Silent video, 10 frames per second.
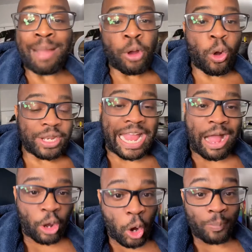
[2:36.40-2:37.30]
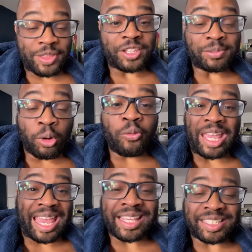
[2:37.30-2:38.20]
I'm holding out hope that this
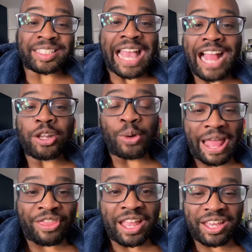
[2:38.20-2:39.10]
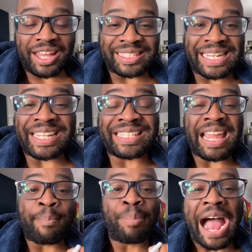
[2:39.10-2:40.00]
movie is exactly what I think it is, and it is
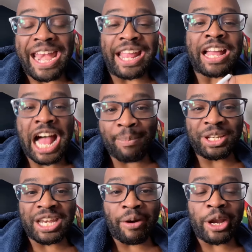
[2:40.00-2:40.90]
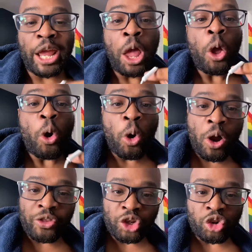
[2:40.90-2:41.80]
a biting commentary
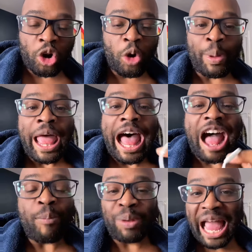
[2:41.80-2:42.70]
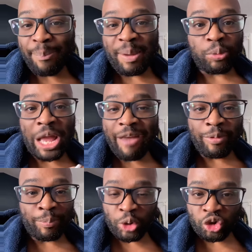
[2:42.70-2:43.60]
on the trope, how black people
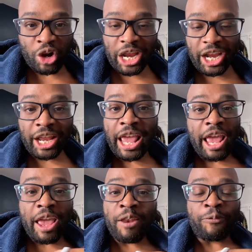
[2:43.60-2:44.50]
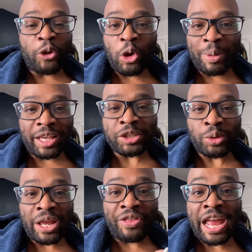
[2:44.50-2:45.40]
have been portrayed in film
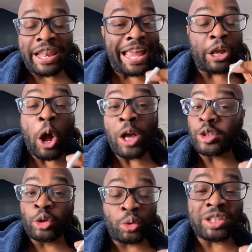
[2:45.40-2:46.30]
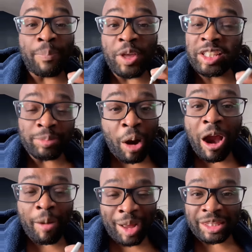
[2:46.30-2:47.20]
history. And then they could also do something
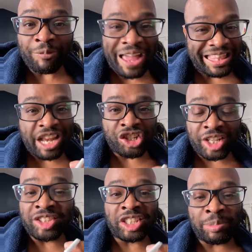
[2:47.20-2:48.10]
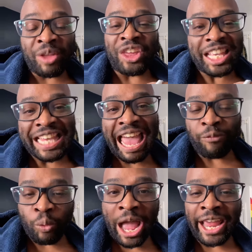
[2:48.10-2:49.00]
smart about the fact that Justice Smith is
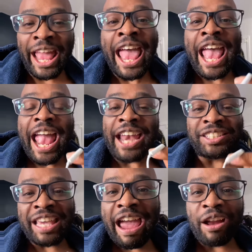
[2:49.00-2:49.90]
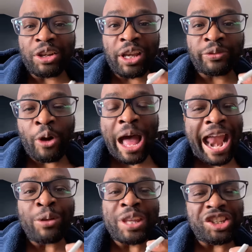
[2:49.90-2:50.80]
half white and his character is far.
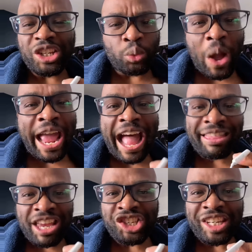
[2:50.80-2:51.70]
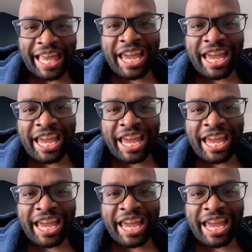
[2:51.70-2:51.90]
I don't think she's white. I think she's